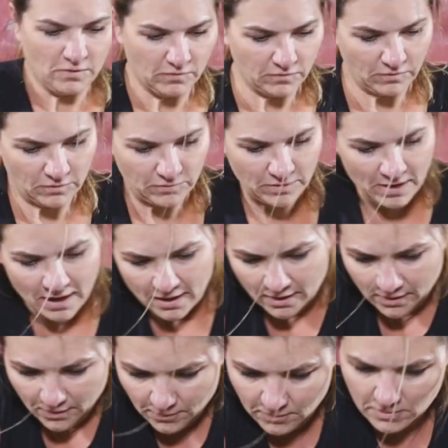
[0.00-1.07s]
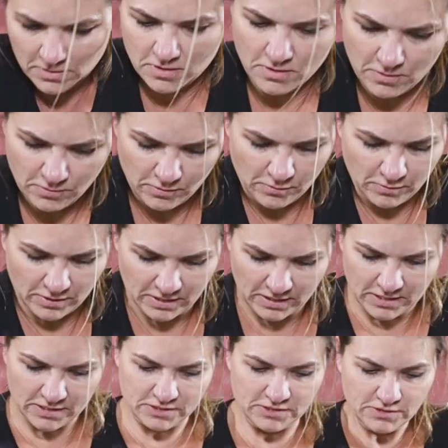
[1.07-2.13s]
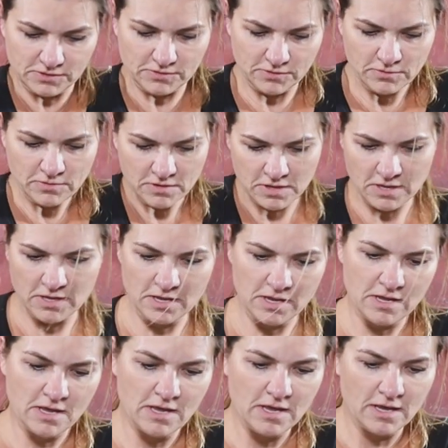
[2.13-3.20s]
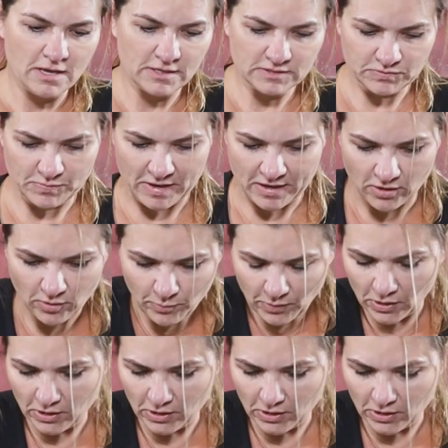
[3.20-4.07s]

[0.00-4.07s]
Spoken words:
So now what we're going to do is make our